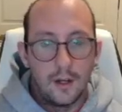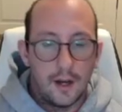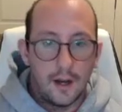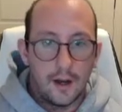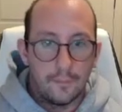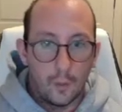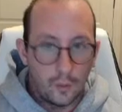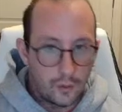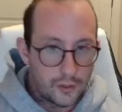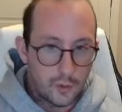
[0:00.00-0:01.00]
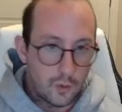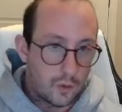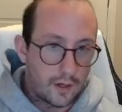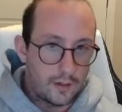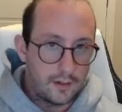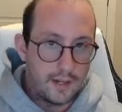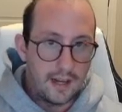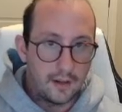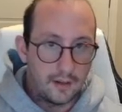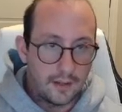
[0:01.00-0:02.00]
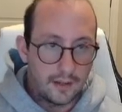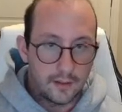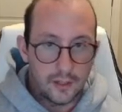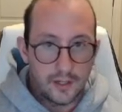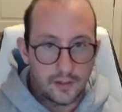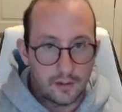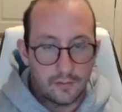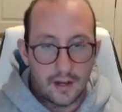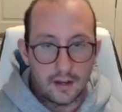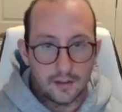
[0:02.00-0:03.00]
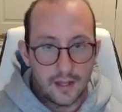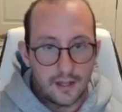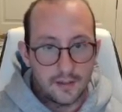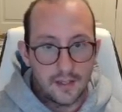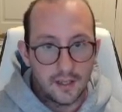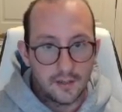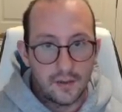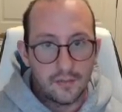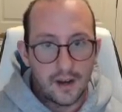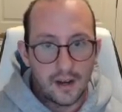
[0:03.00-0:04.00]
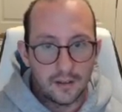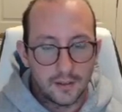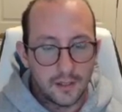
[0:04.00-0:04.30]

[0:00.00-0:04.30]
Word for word: um, or storing data like the JSON files and C S V files.